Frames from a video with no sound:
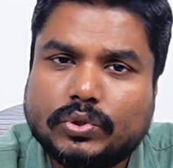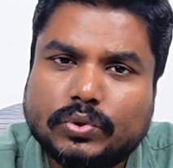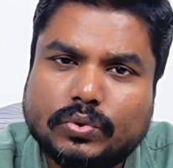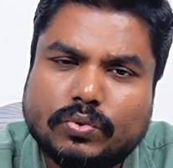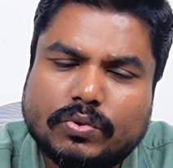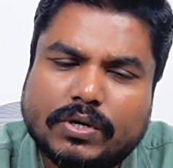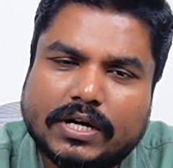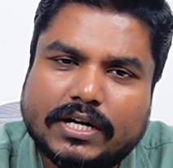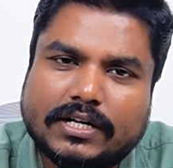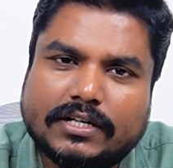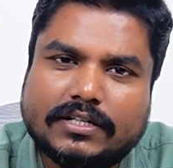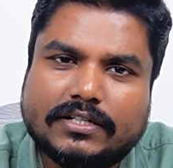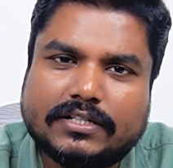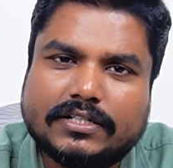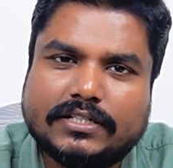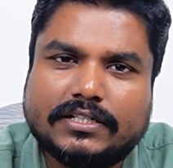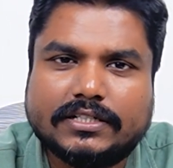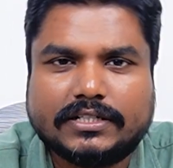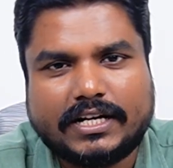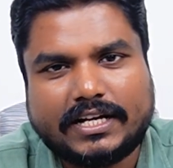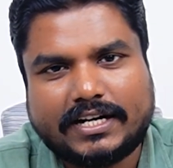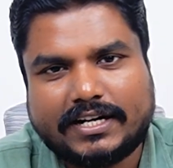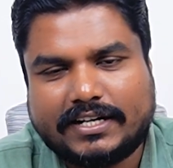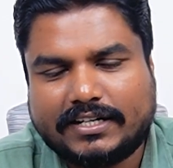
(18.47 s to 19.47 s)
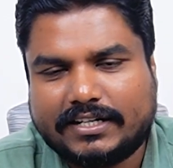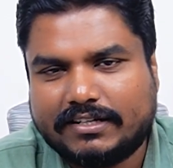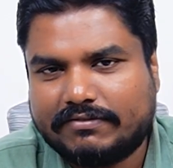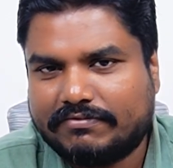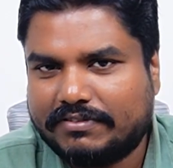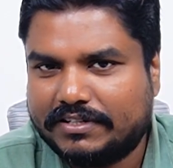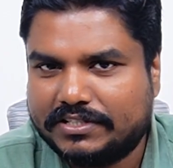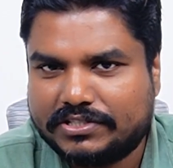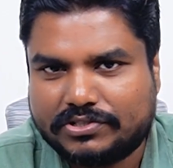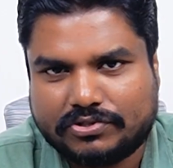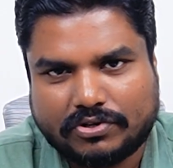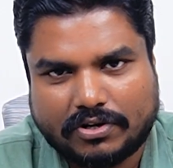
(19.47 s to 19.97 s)
200 current
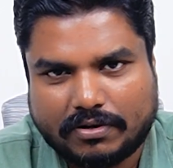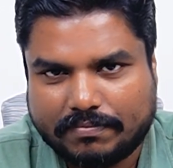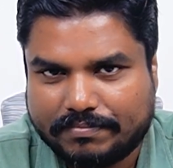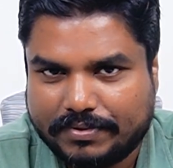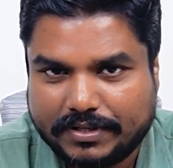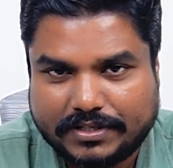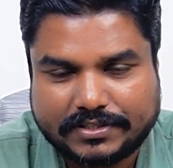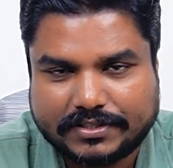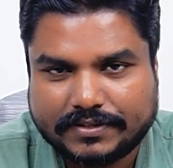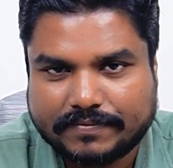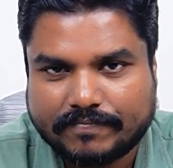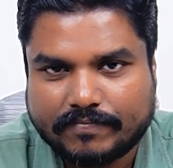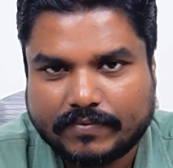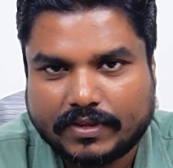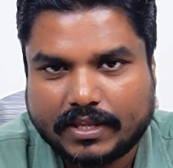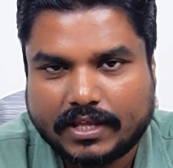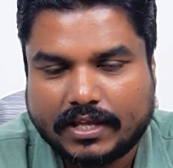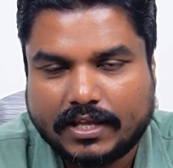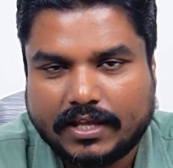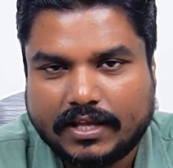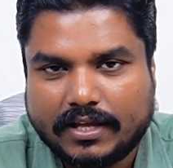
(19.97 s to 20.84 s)
affairs topics.